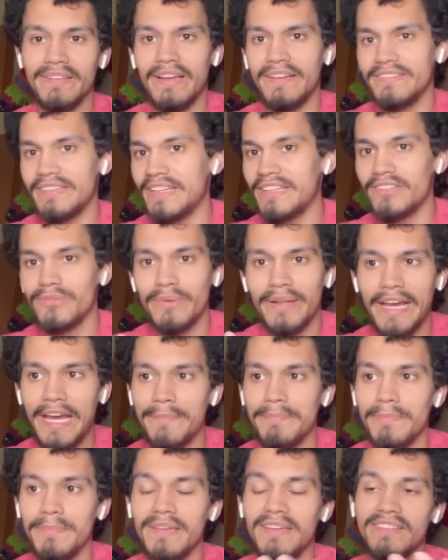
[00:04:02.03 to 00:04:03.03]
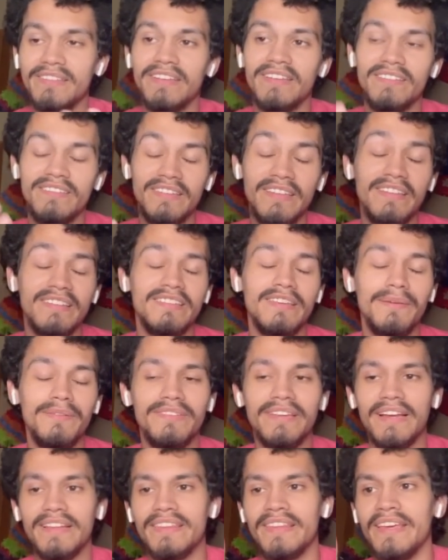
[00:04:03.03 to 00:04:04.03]
I said this would happen because they did the same
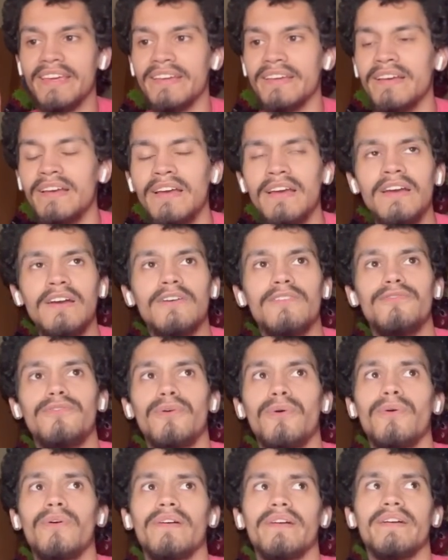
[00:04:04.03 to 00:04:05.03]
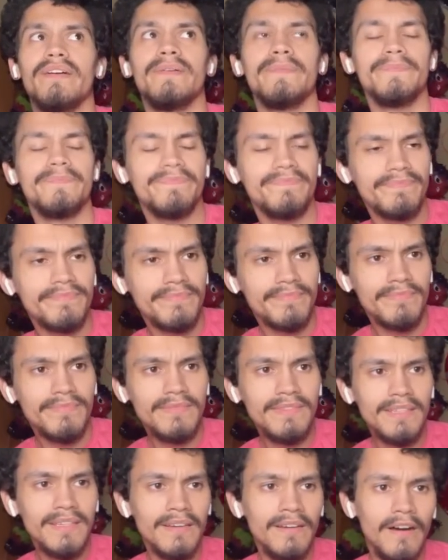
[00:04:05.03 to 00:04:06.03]
exact thing for
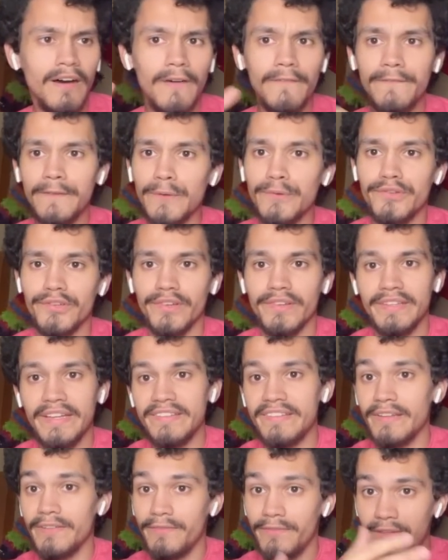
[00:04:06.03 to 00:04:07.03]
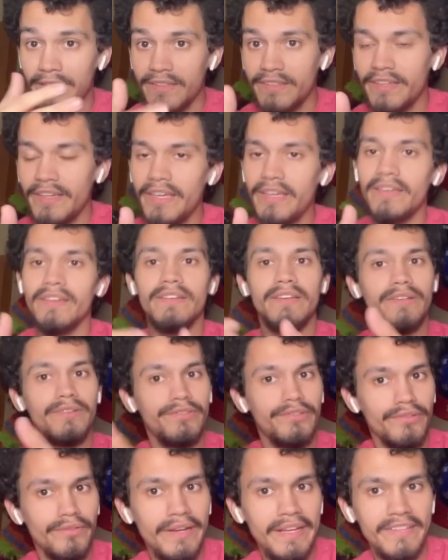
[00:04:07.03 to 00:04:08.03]
Future. They did VT,
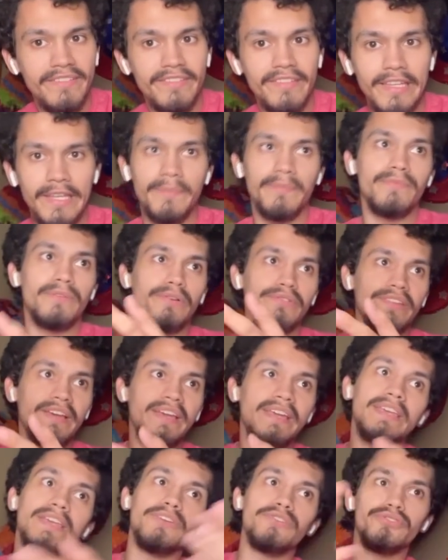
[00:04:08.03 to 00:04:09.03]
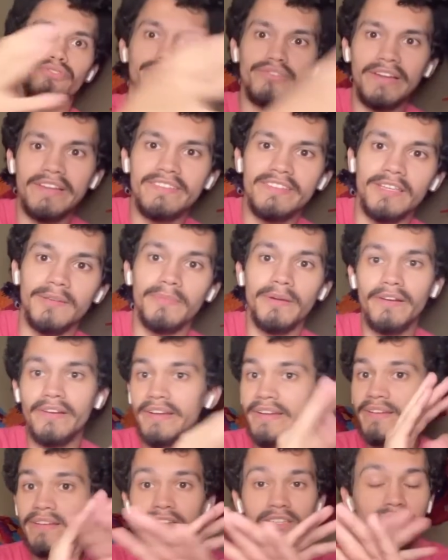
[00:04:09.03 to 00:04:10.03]
here's your range team, Rose, here's your strike team. All
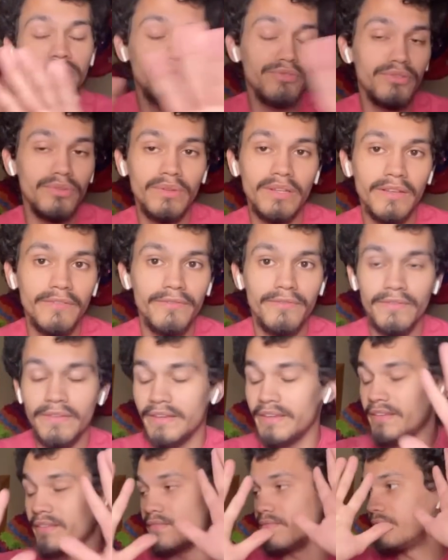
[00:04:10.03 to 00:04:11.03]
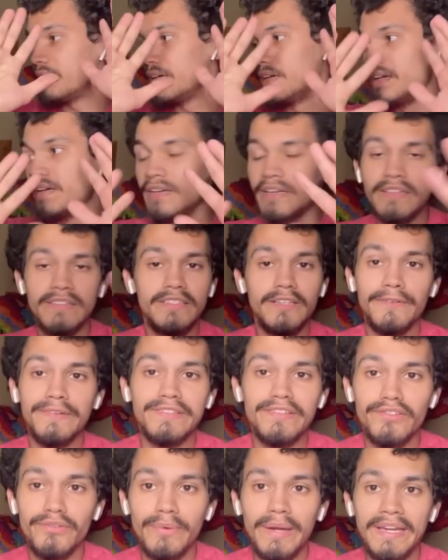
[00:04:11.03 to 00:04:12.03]
right, you 2 live in different
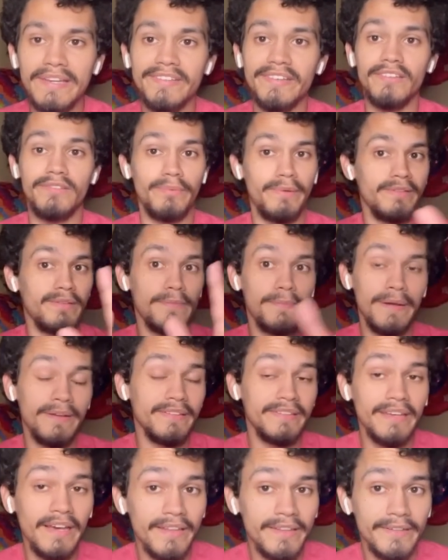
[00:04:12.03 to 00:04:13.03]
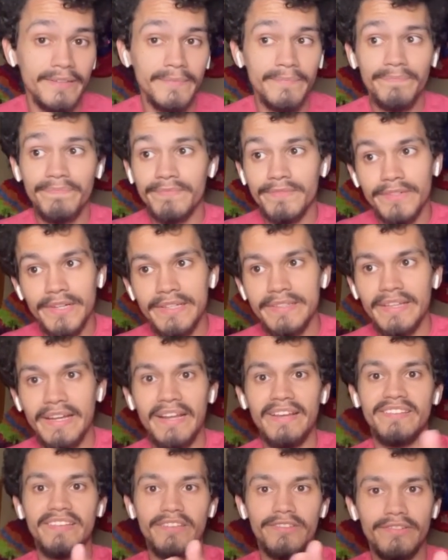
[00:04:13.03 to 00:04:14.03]
situations. One's going to be better than the other, right? That
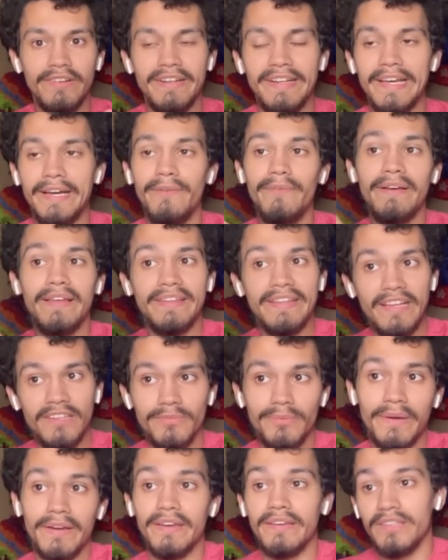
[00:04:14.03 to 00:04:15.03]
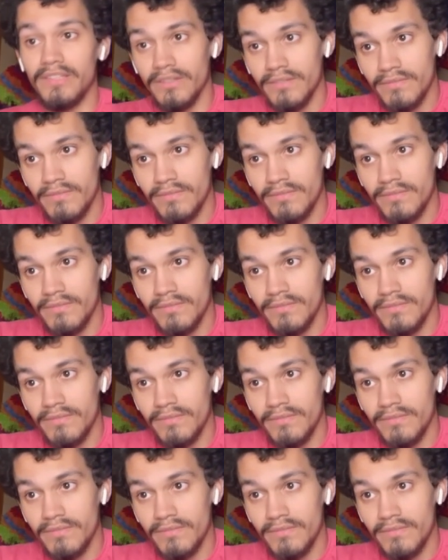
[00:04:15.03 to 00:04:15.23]
exists right now, and that's why